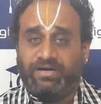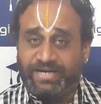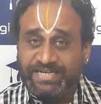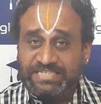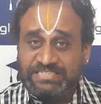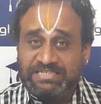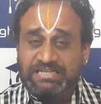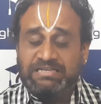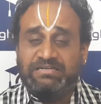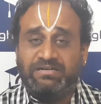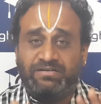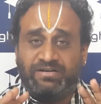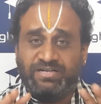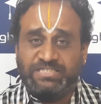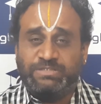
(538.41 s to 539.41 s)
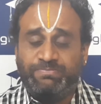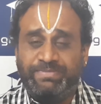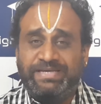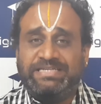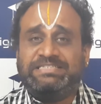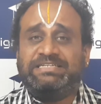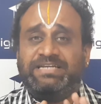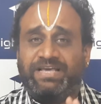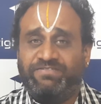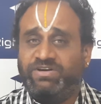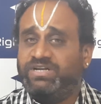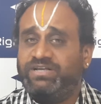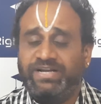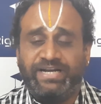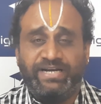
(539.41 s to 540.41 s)
Textile, trust me, is an
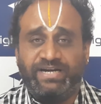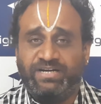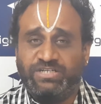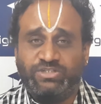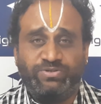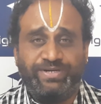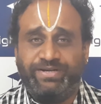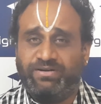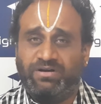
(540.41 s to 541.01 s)
evergreen industry.